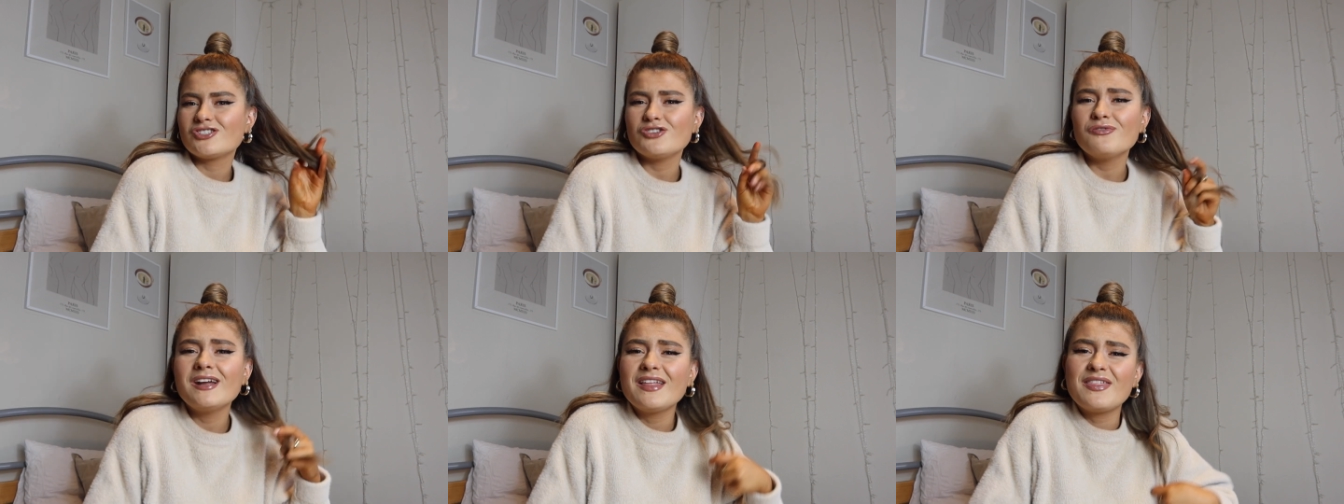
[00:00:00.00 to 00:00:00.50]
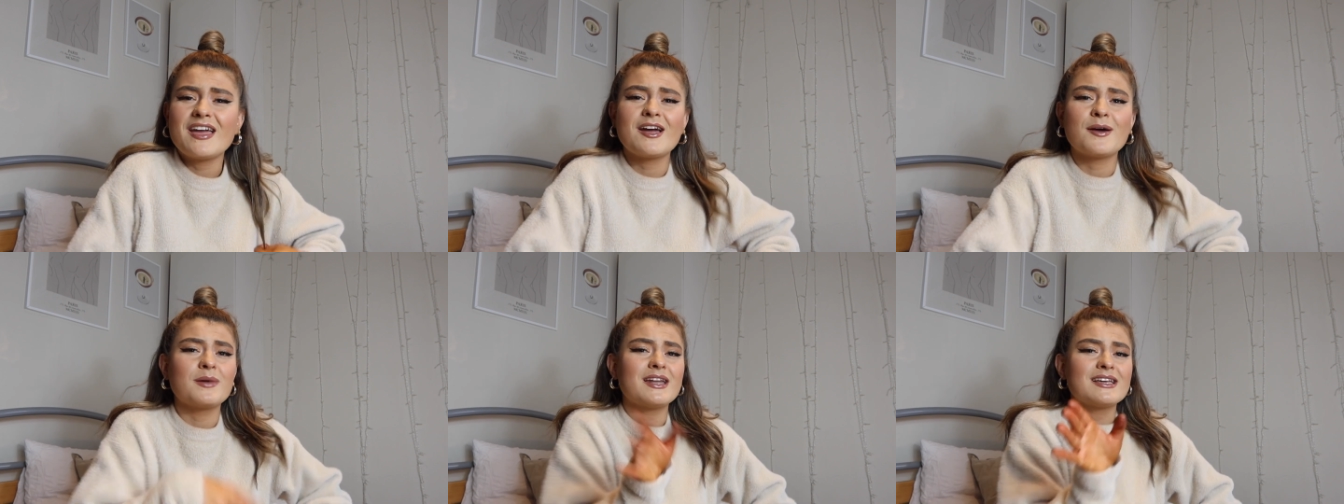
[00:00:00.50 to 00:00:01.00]
Do you really think
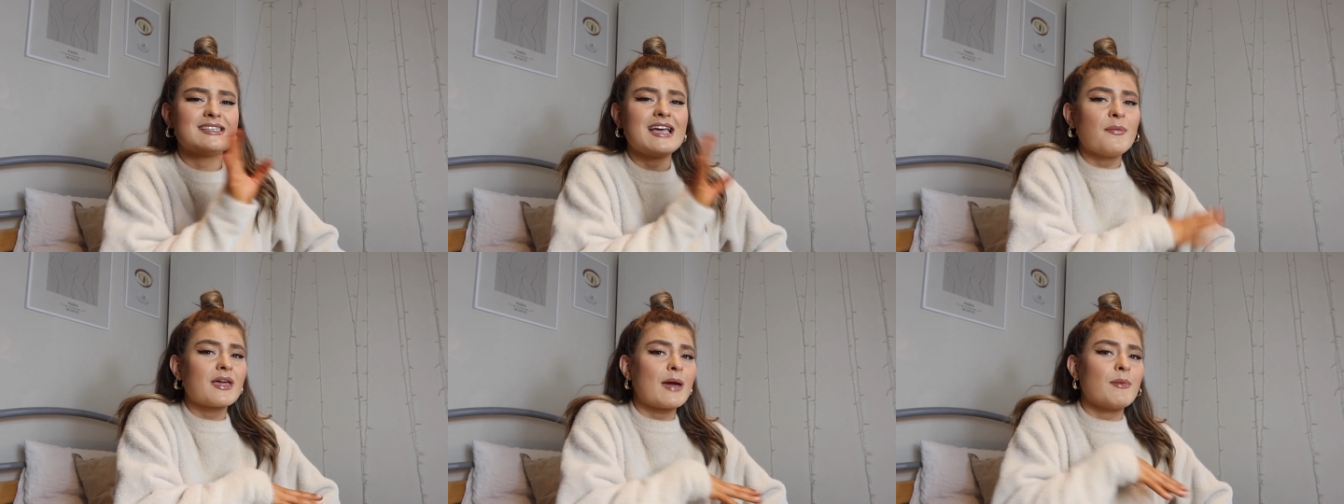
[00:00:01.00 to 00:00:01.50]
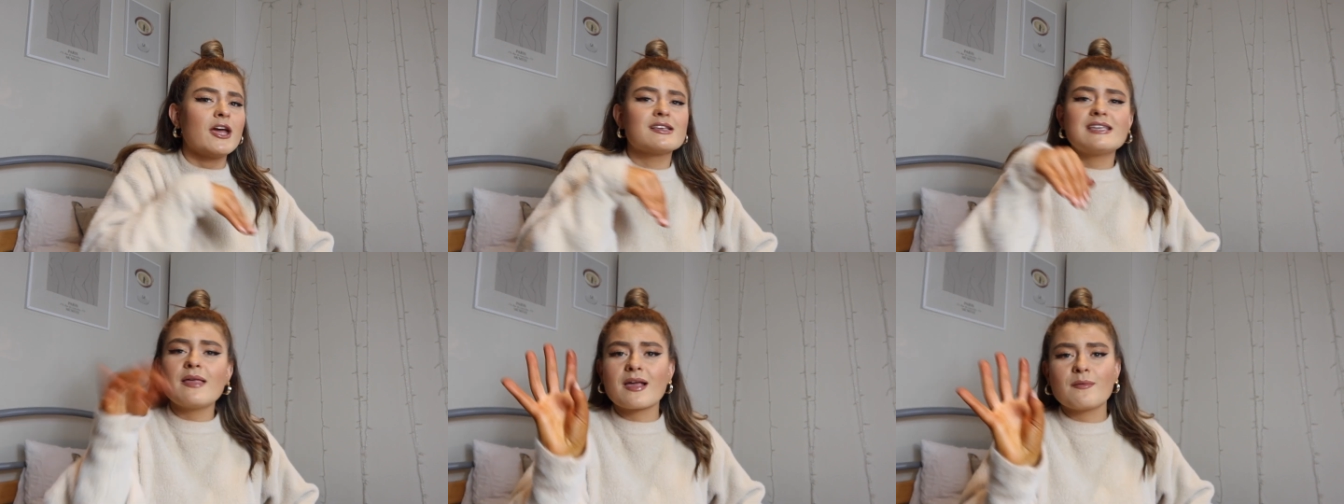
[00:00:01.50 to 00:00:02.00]
I'm going to set up the camera here,
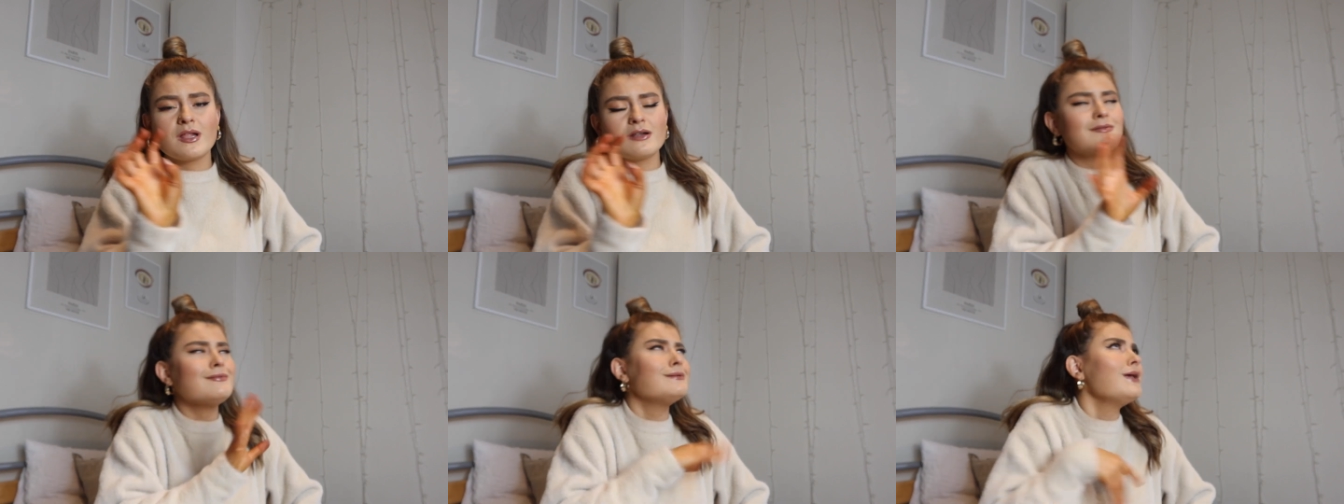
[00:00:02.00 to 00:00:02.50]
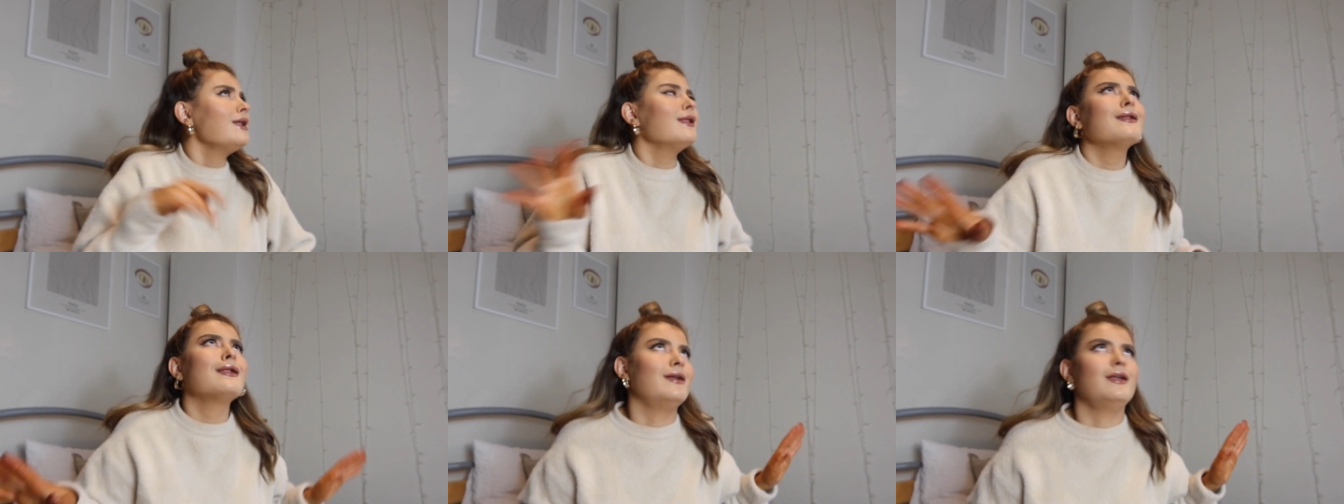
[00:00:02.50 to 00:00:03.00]
set up the camera... No,
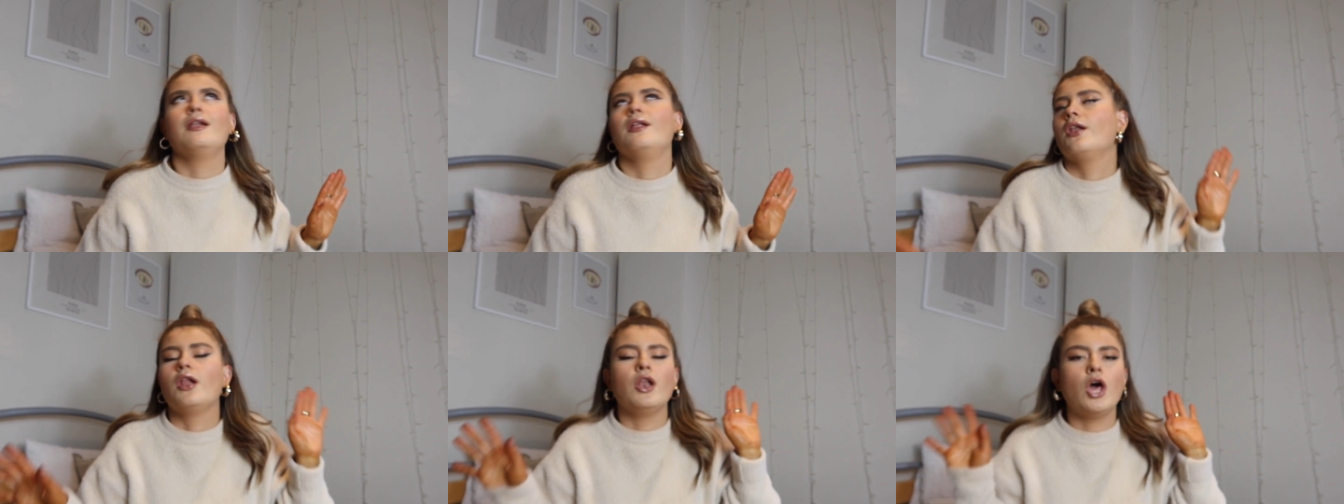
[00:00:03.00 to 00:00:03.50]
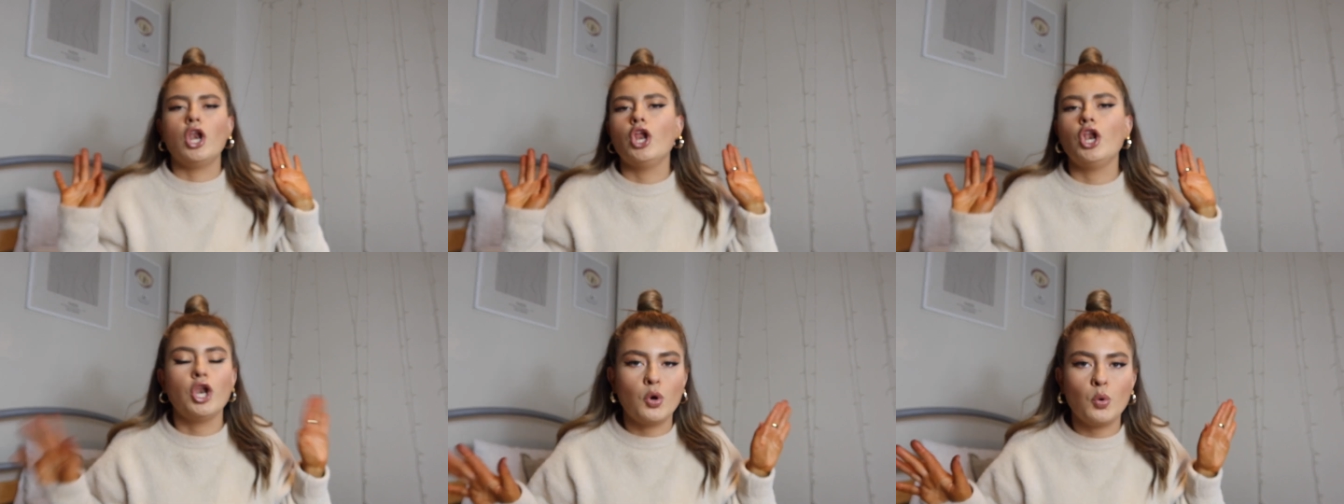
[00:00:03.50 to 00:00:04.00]
no, no, no, no, no, no, no,
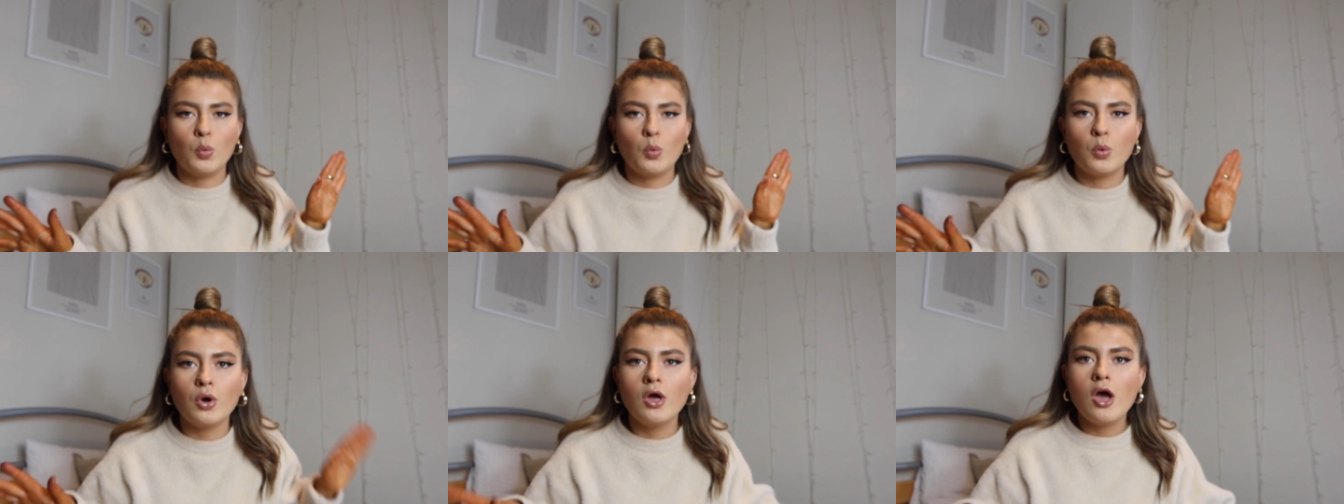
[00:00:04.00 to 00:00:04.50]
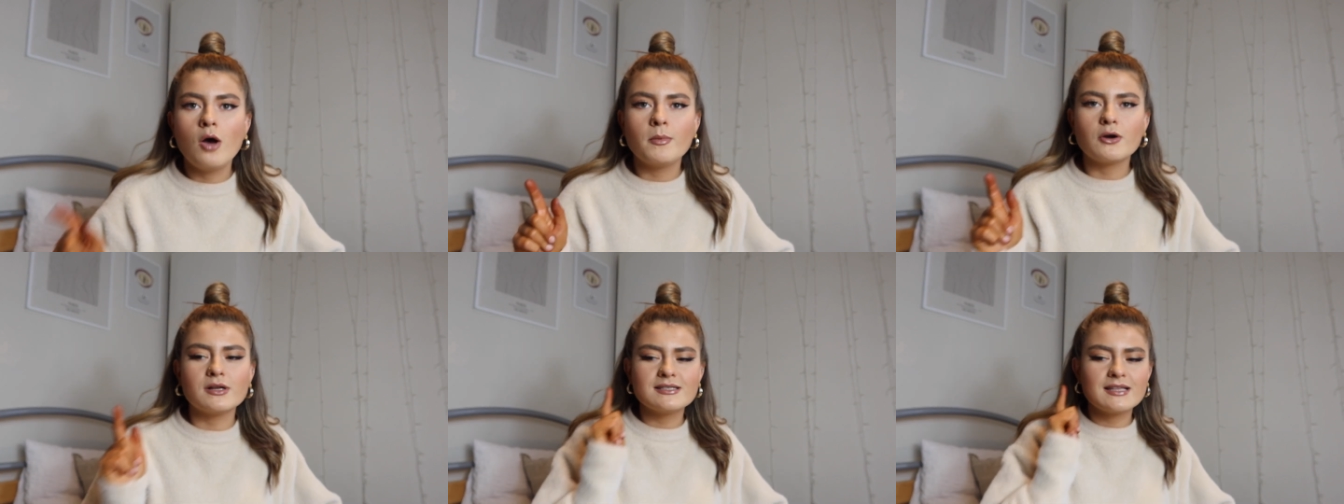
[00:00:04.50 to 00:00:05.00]
no. Oh my
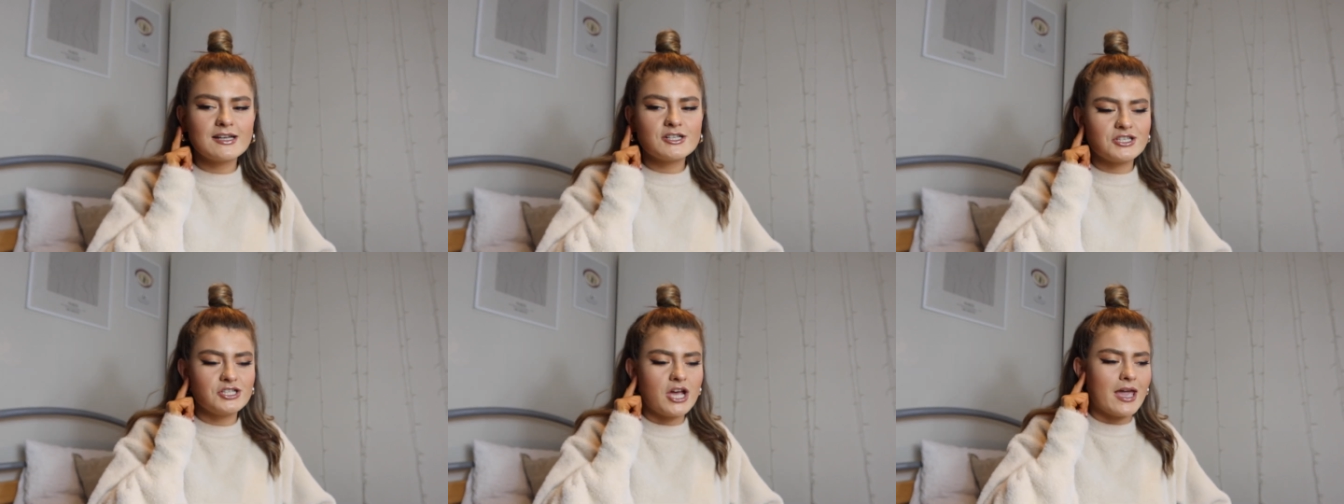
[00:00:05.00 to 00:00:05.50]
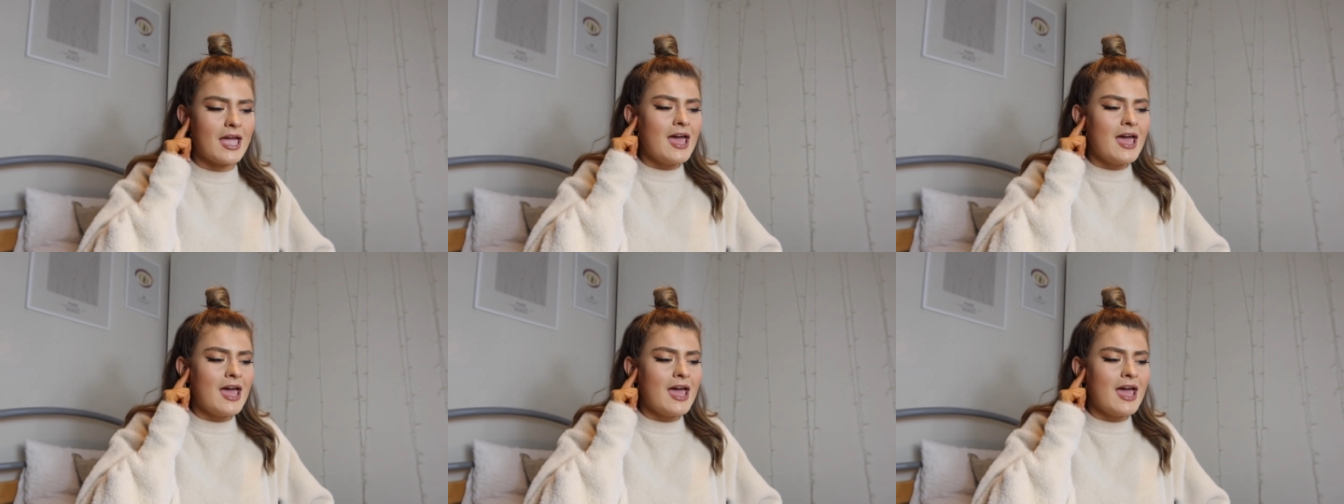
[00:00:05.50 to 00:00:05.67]
god, isn't that Jessie J?